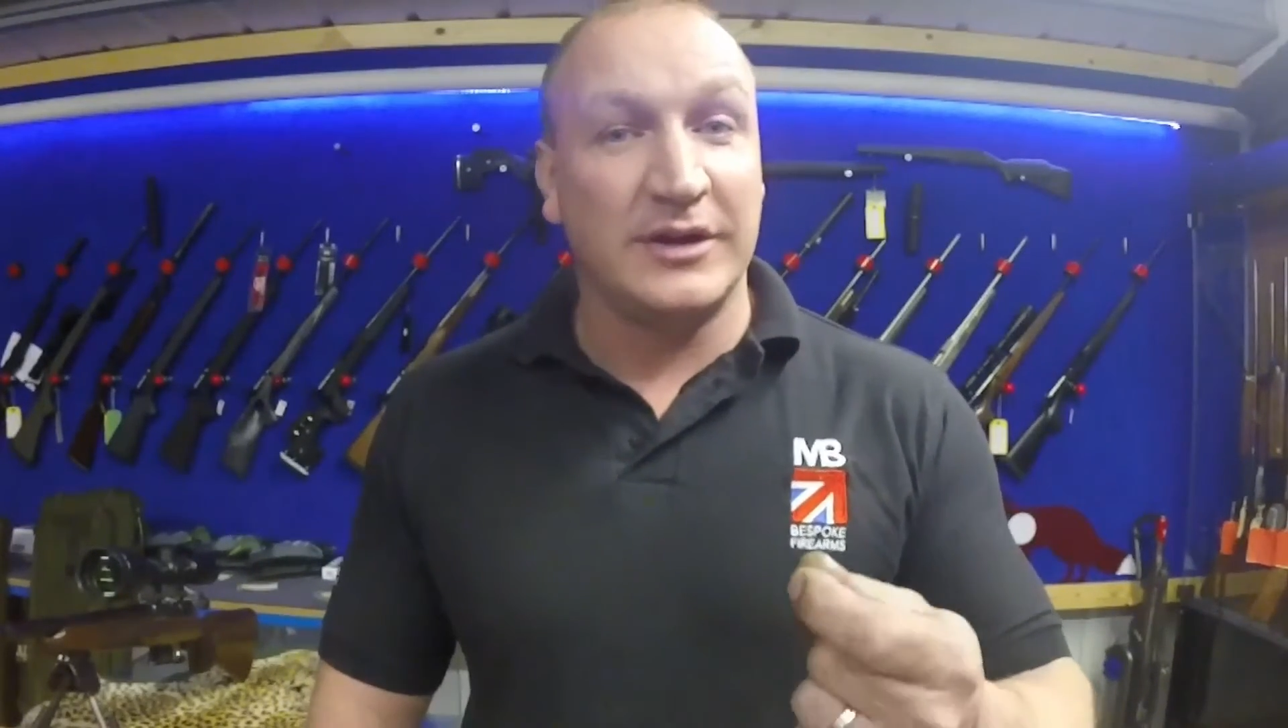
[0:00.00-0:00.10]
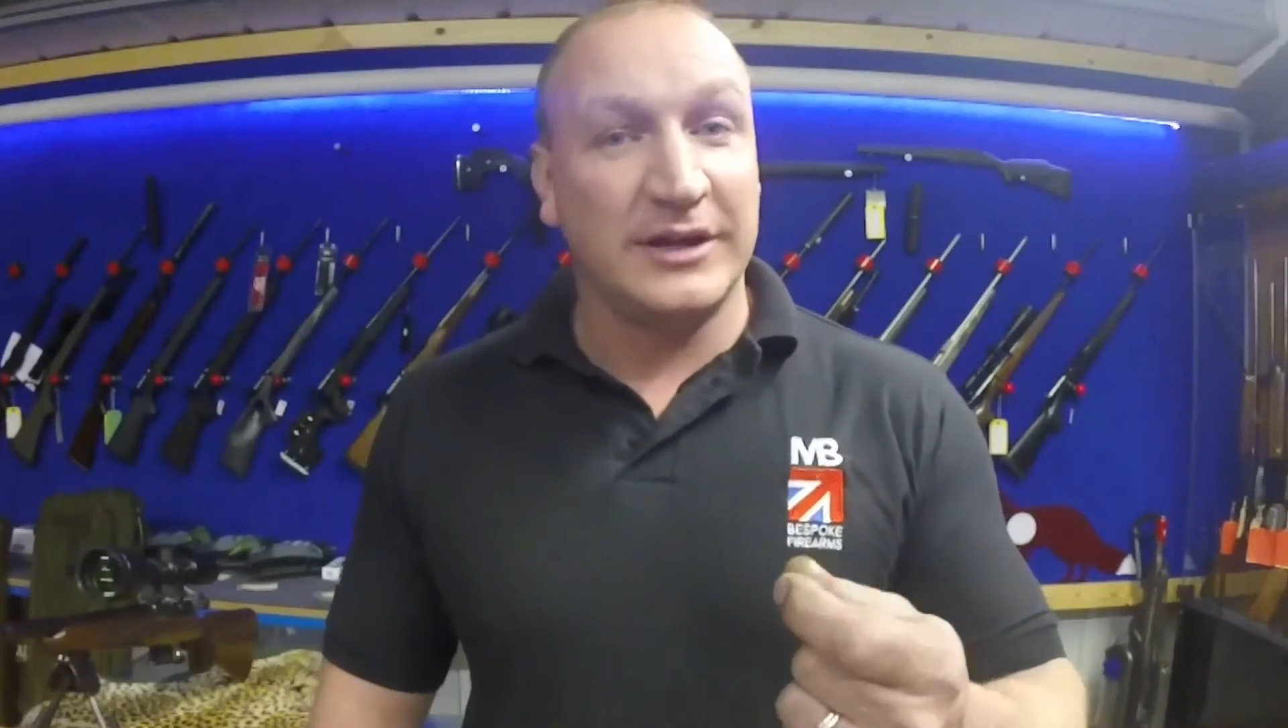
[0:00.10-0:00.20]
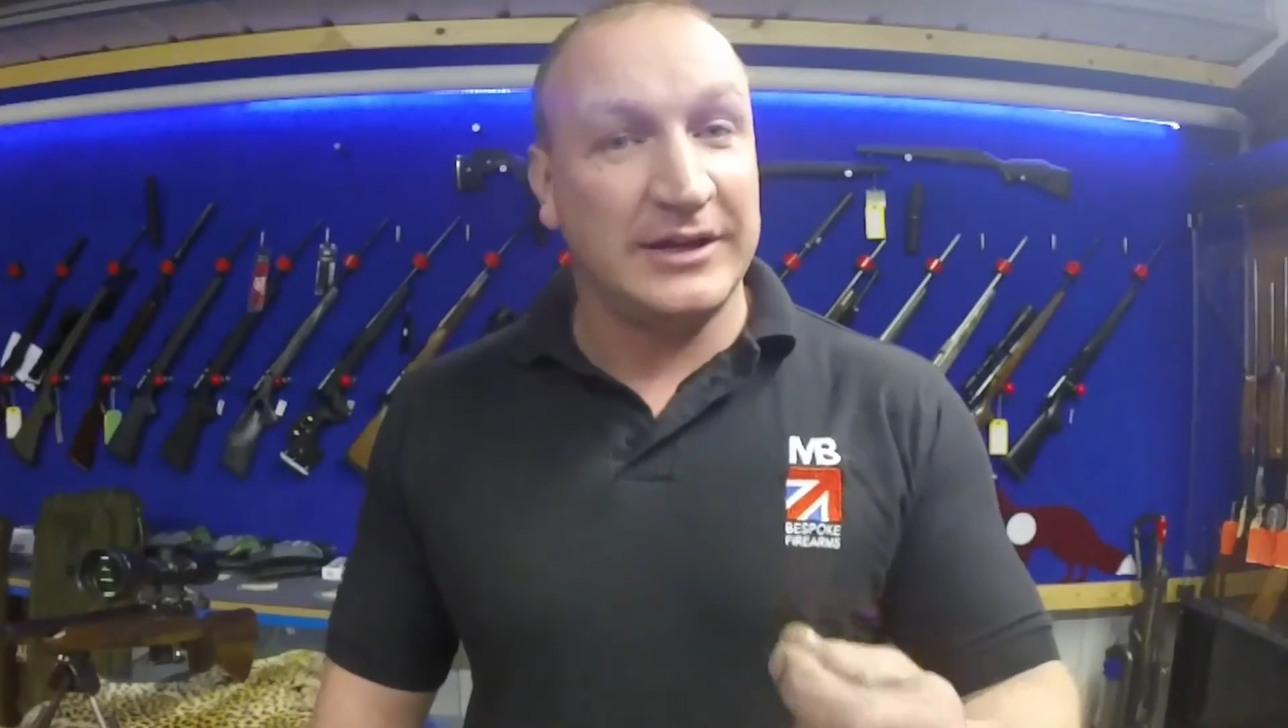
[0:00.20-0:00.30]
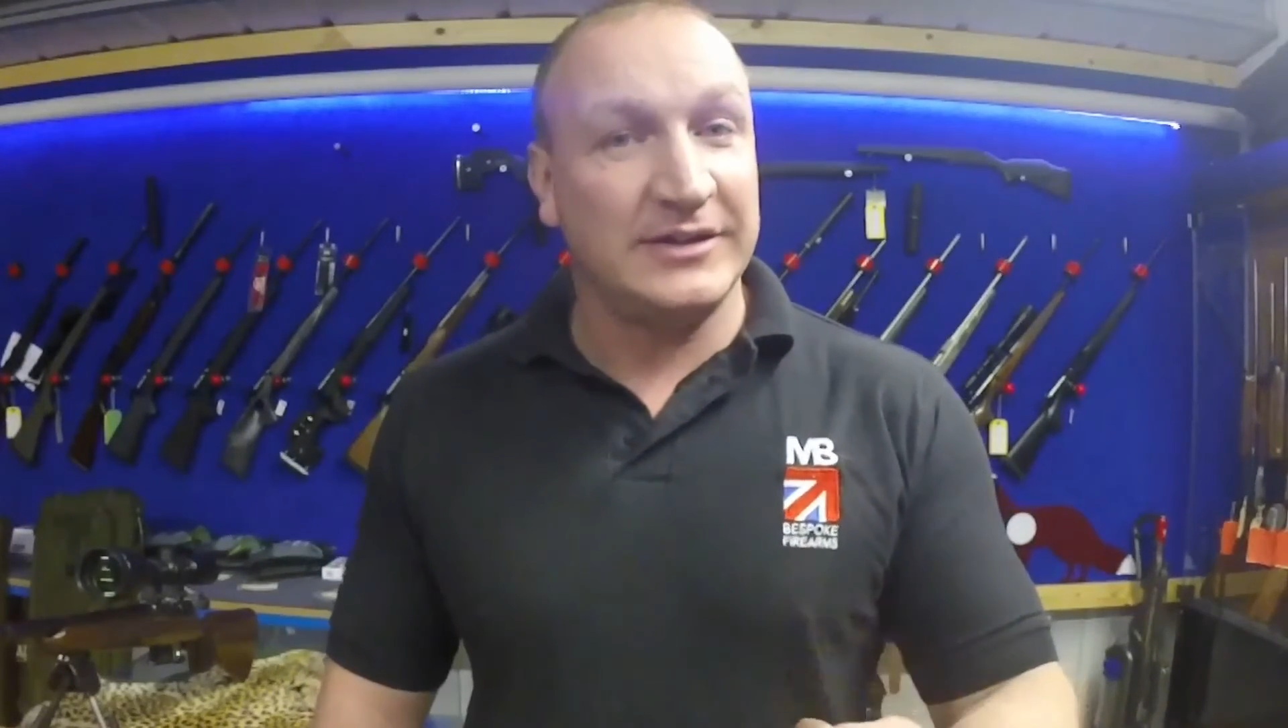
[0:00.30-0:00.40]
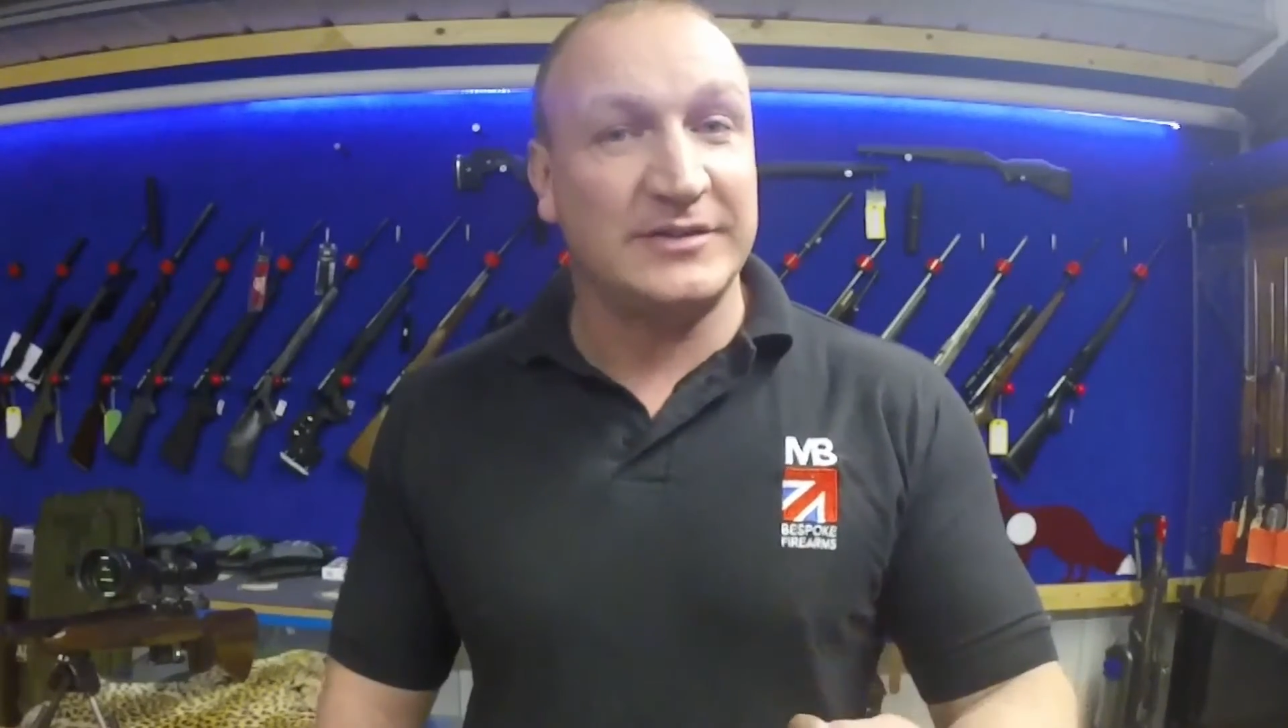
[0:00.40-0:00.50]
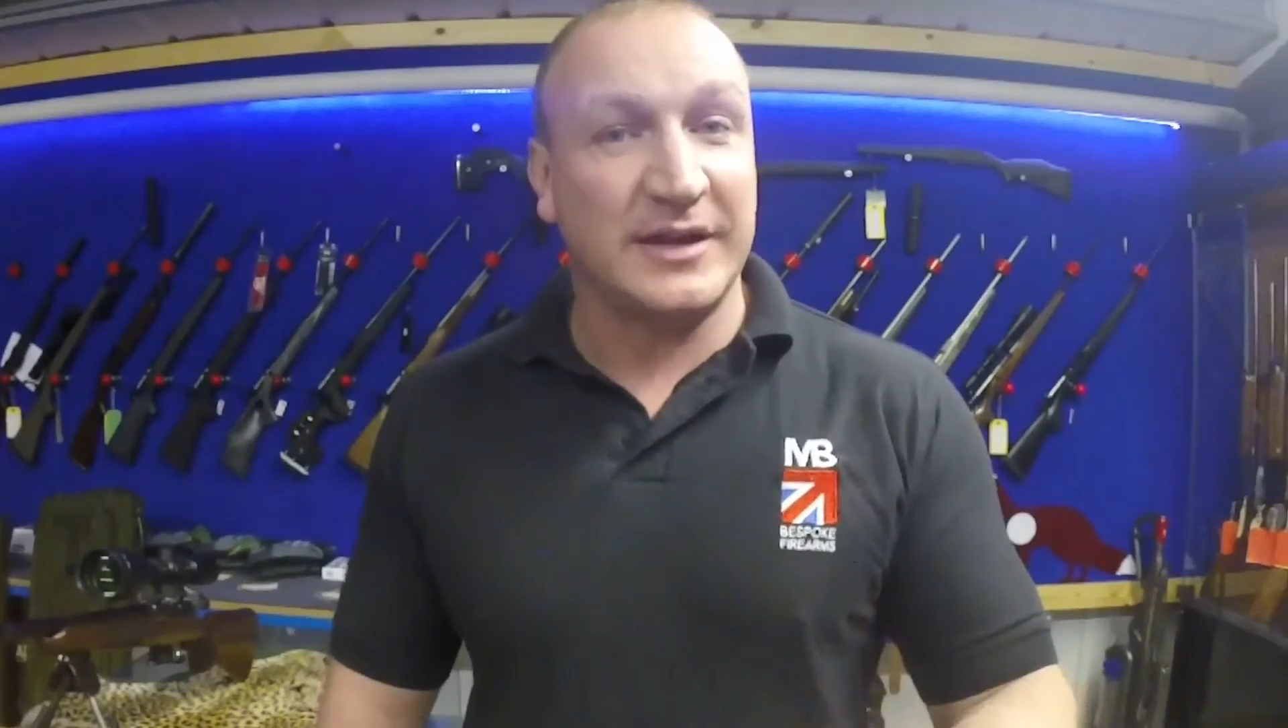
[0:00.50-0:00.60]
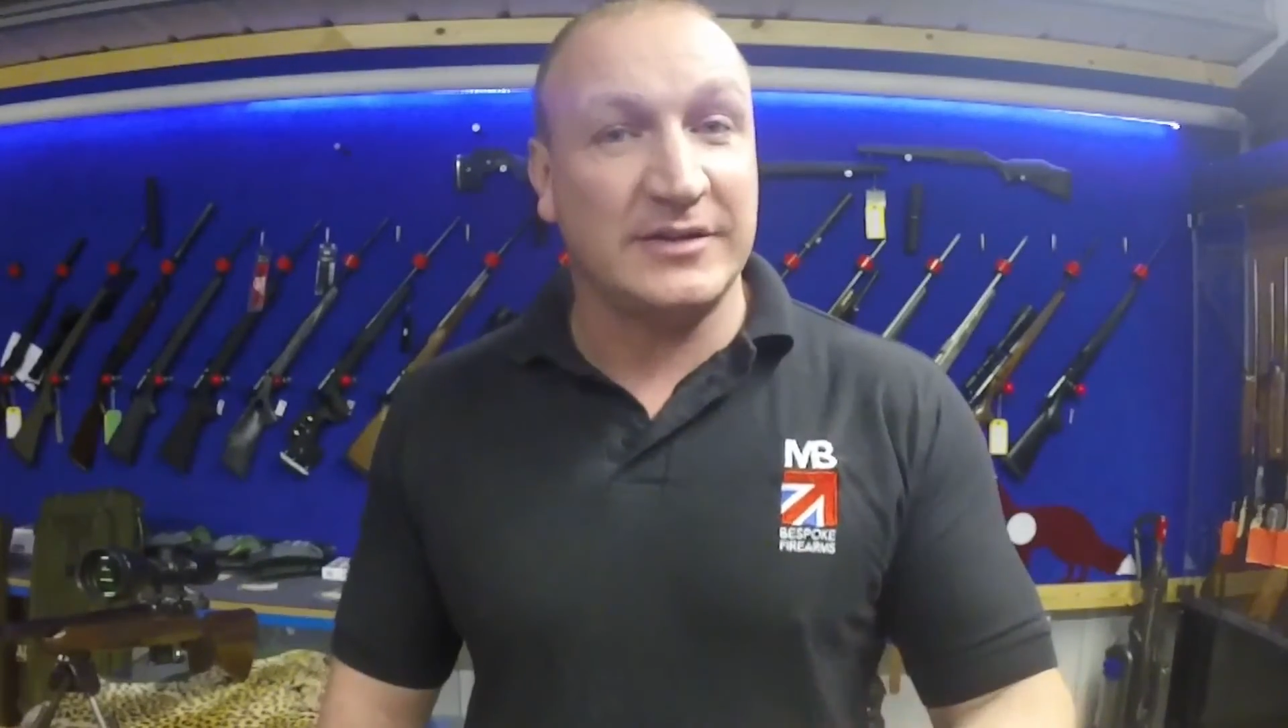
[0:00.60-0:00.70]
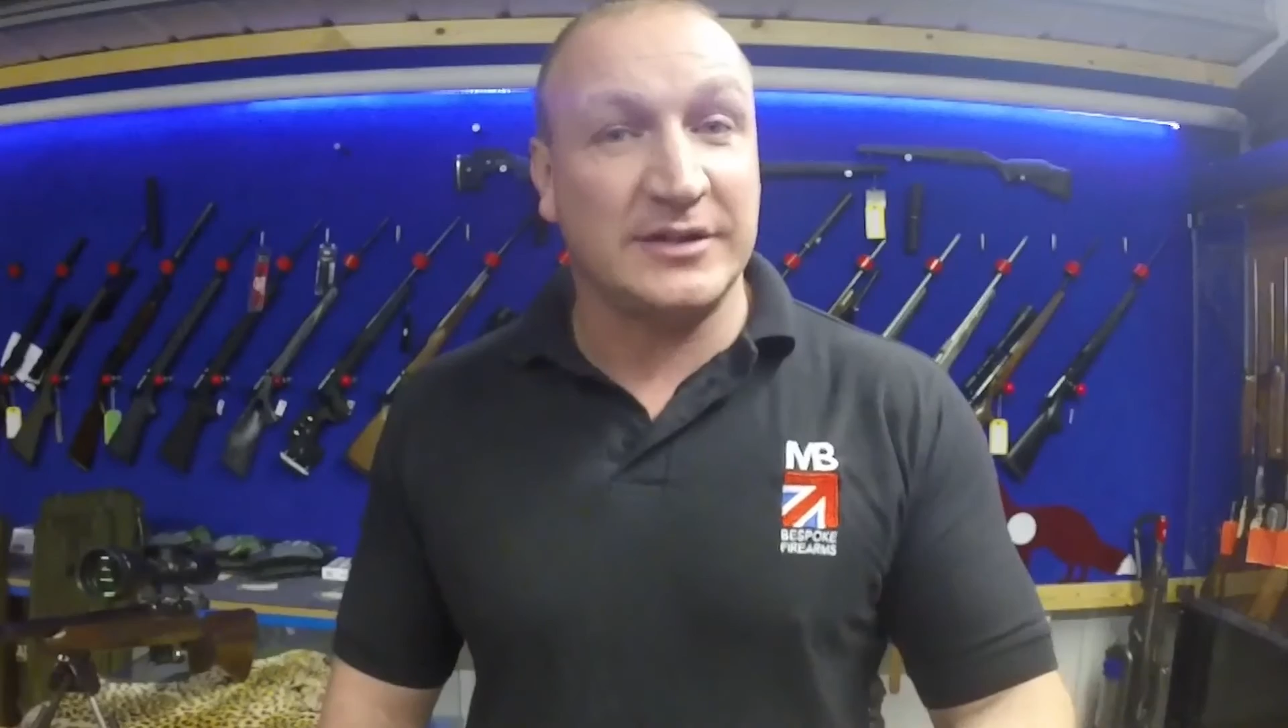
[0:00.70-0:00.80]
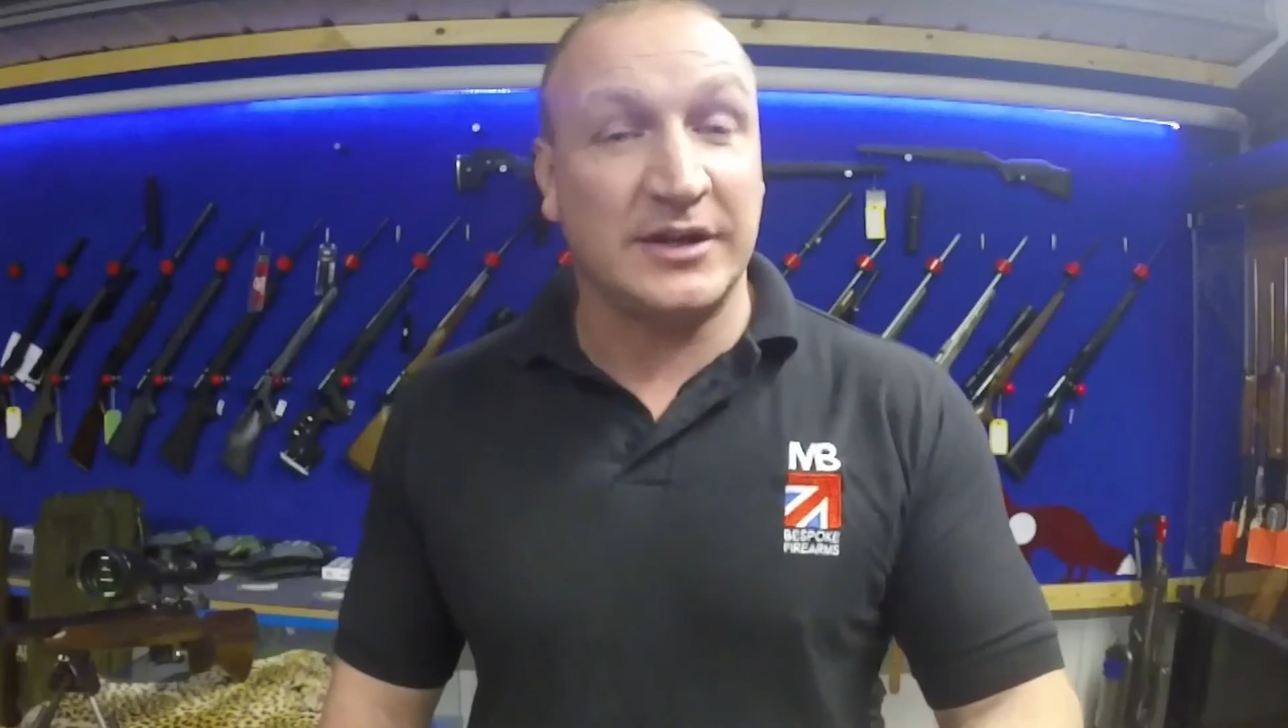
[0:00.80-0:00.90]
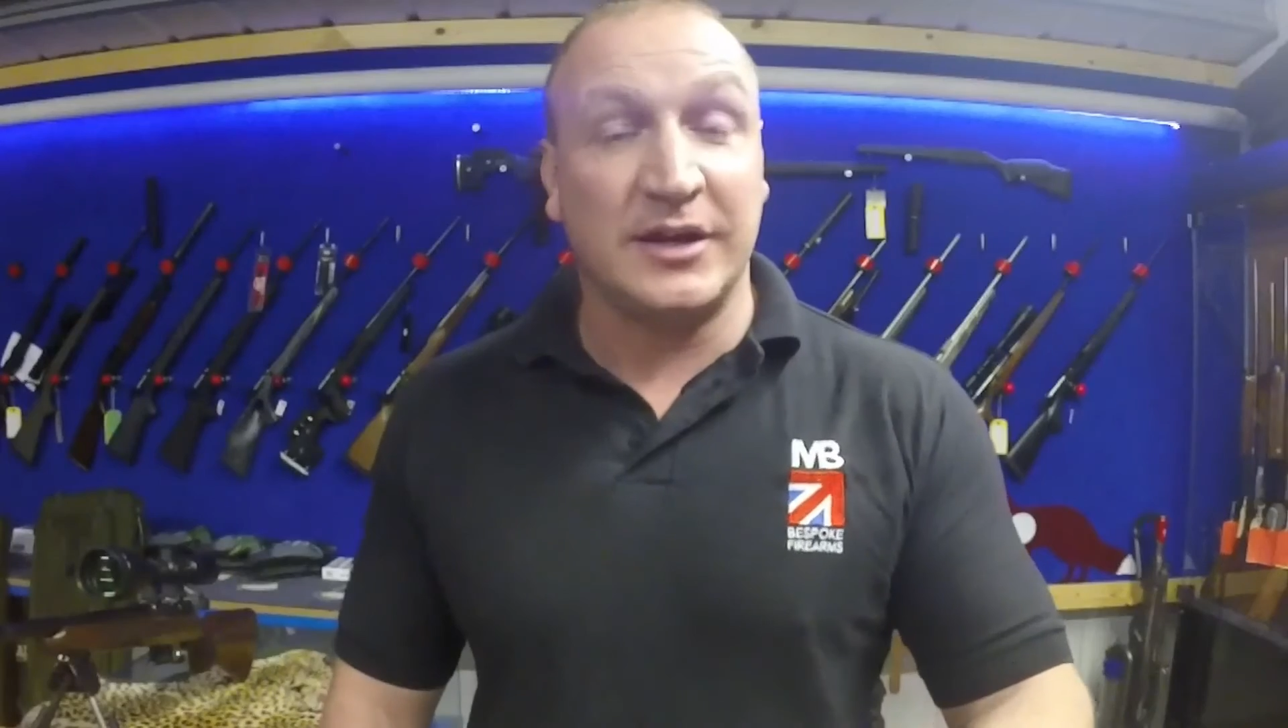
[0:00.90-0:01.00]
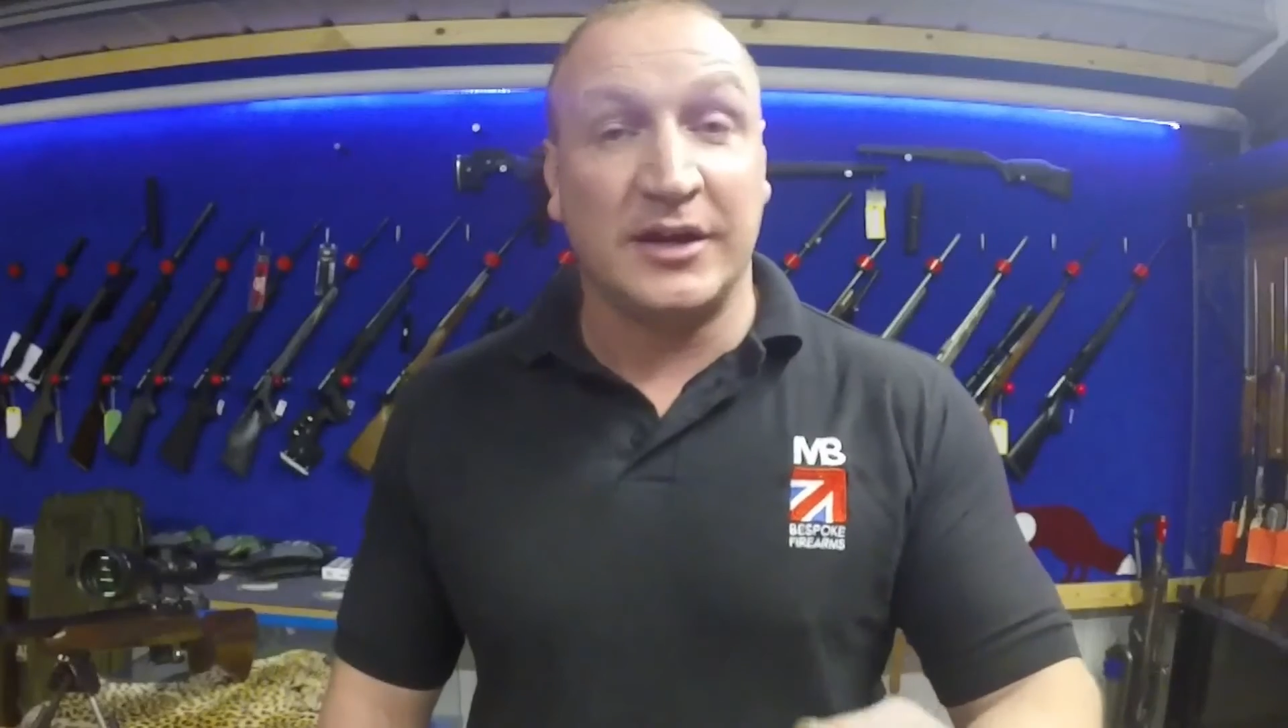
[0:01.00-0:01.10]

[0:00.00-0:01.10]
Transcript: in the centre